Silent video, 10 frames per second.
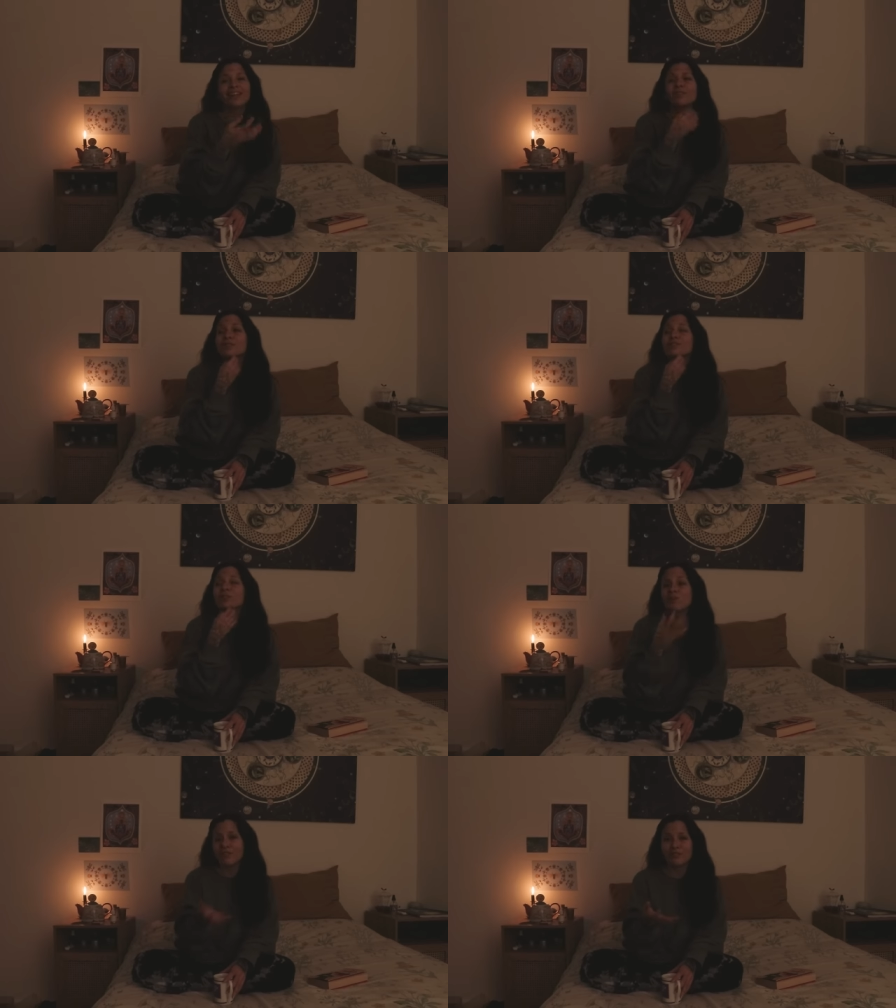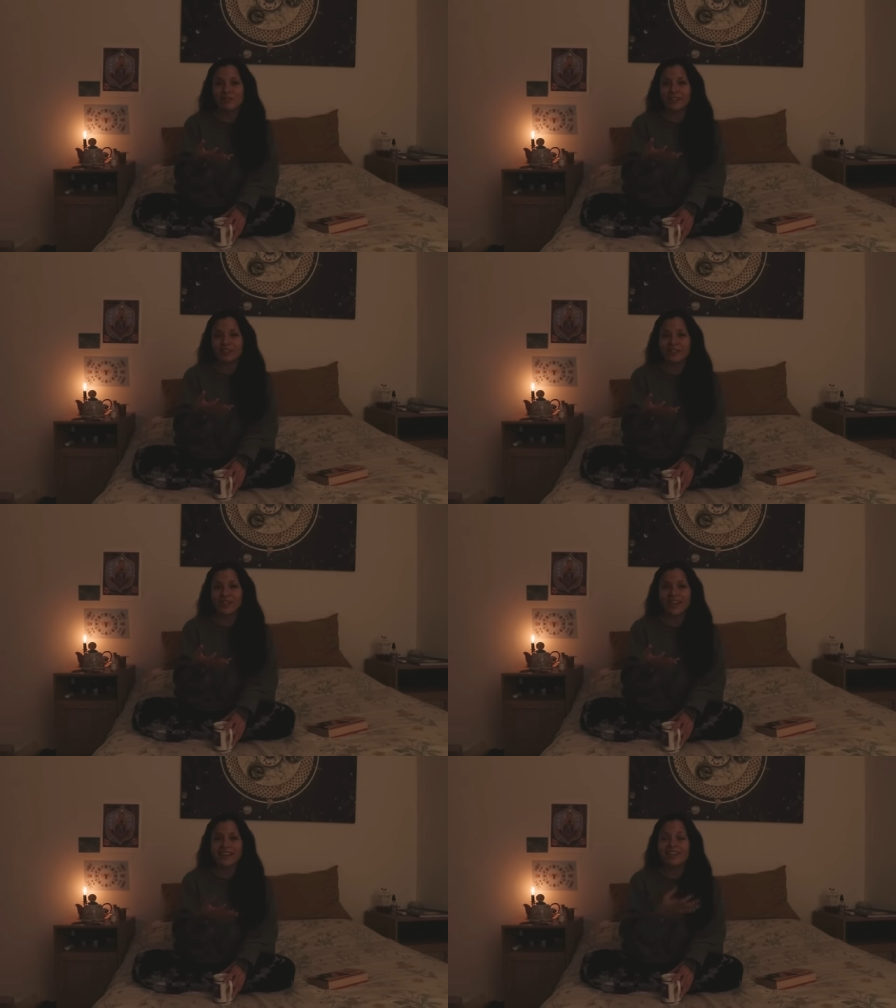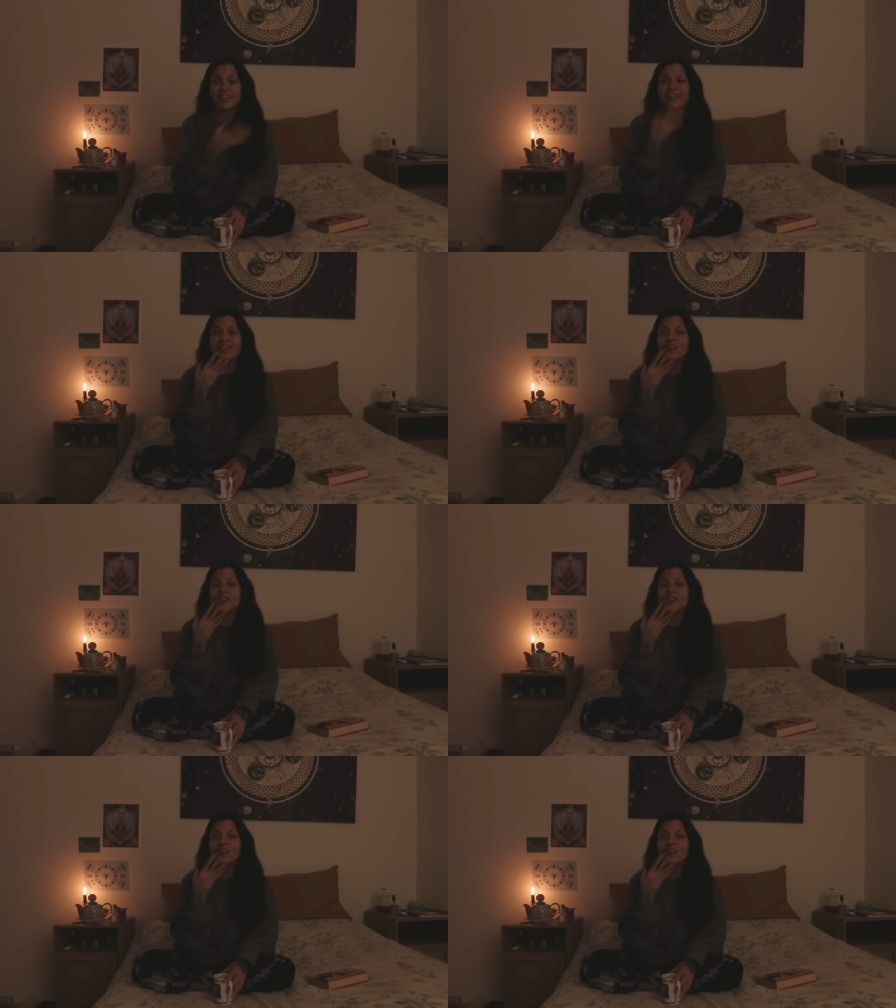I have so much fun creating